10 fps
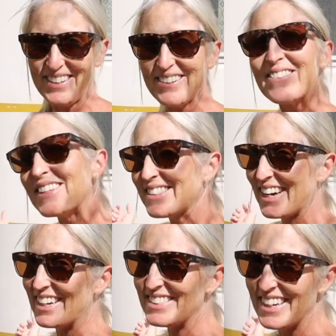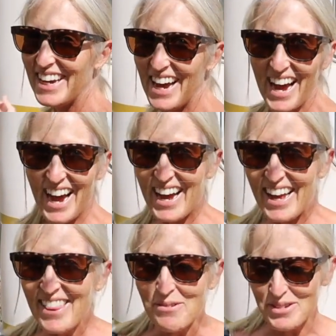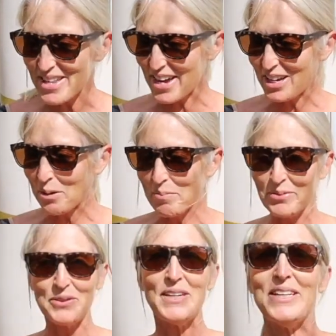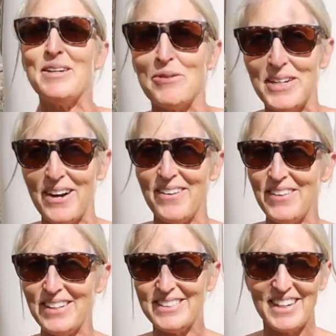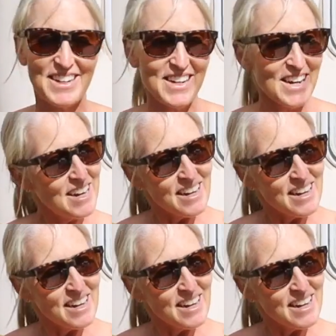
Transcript: trailer this size? And it was like completely redone on the inside.